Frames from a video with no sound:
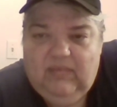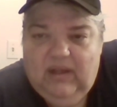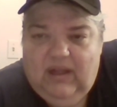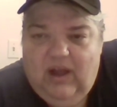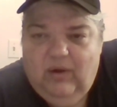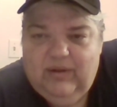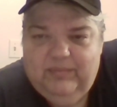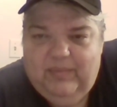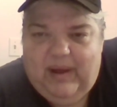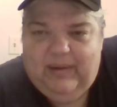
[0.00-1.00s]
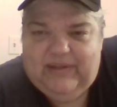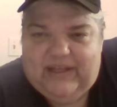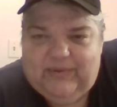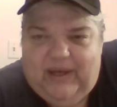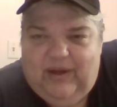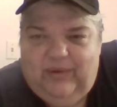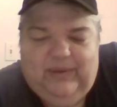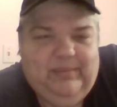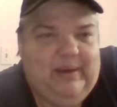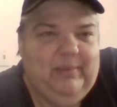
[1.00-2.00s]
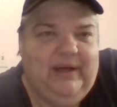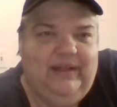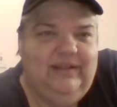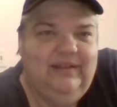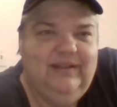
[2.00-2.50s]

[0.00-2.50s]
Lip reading: That's why I only buy mine